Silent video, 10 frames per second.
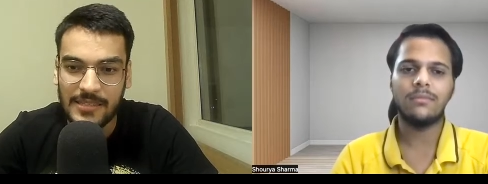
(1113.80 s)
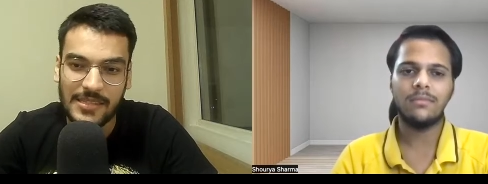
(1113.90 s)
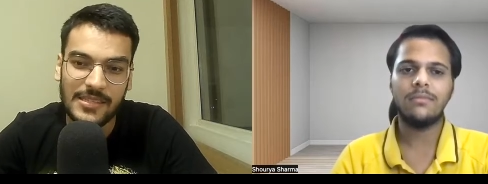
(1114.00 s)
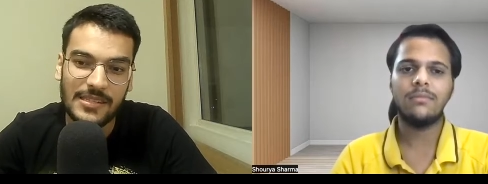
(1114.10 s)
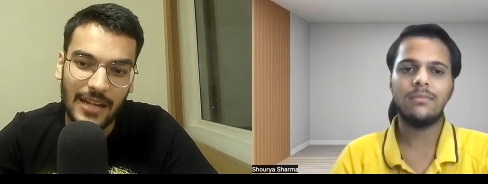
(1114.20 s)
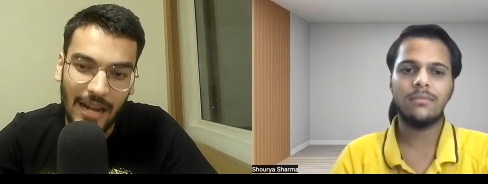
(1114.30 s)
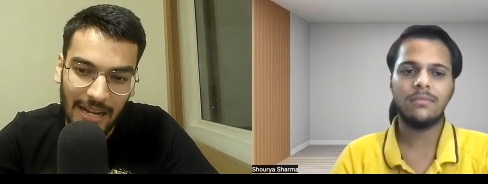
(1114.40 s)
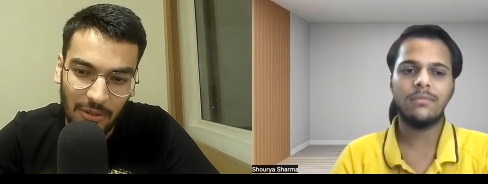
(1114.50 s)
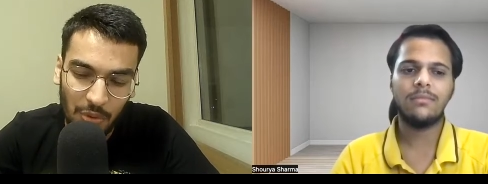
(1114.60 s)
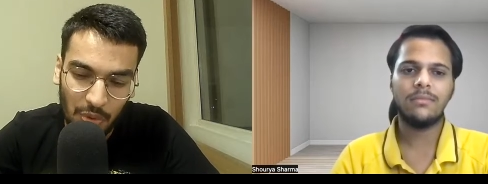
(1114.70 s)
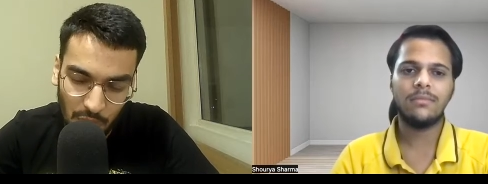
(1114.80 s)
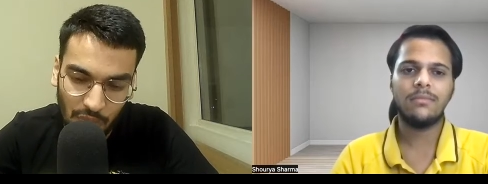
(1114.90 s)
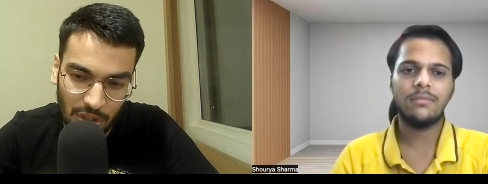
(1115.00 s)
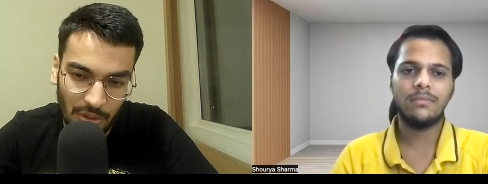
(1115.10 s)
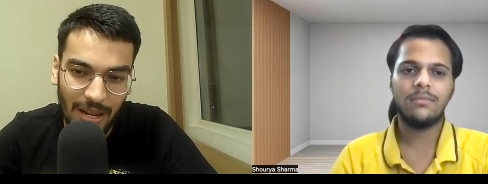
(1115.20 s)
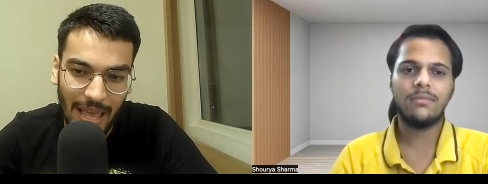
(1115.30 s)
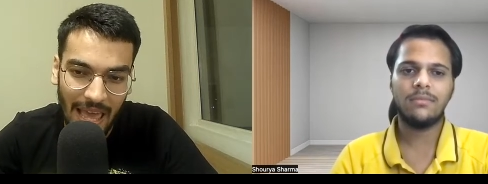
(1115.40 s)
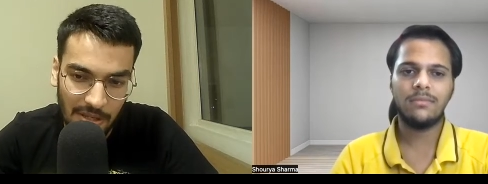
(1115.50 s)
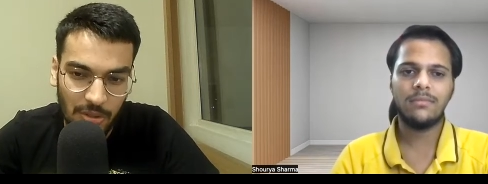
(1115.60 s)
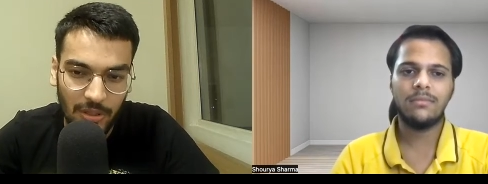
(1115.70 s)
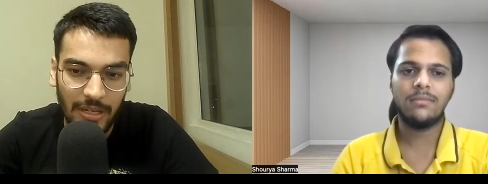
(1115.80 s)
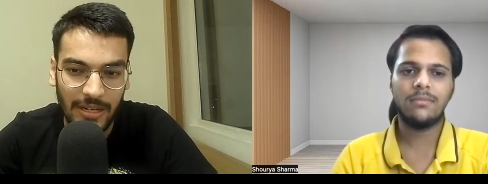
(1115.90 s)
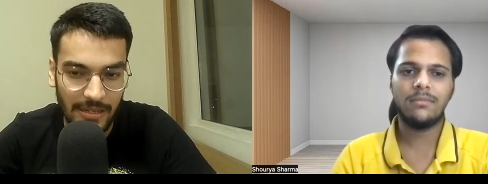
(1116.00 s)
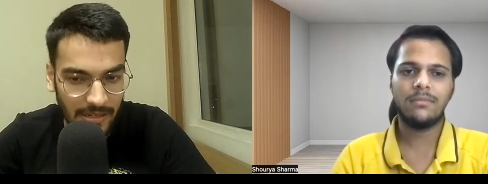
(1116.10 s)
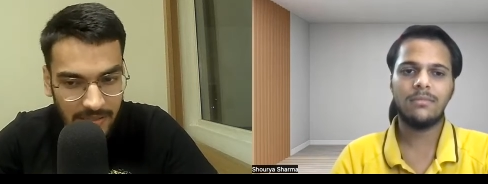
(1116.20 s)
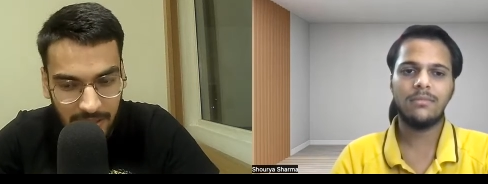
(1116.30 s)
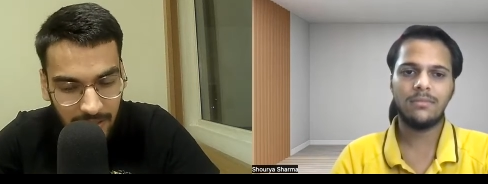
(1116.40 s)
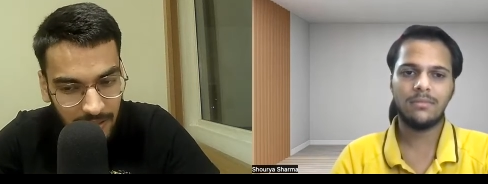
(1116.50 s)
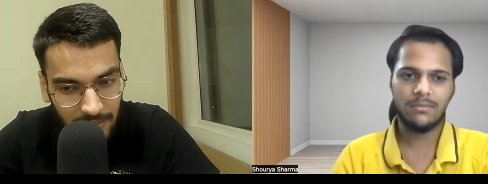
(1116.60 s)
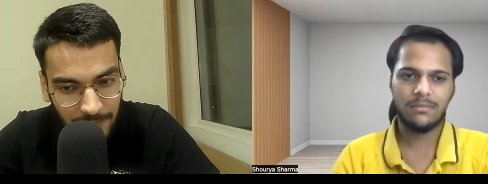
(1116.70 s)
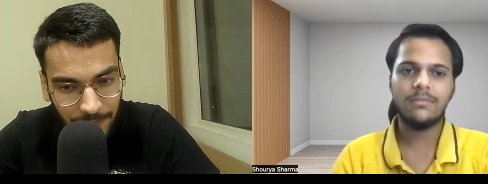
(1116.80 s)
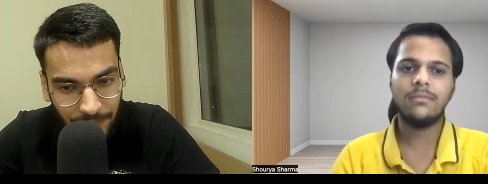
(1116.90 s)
Speaker 1: Just try to do what you are actually interested in.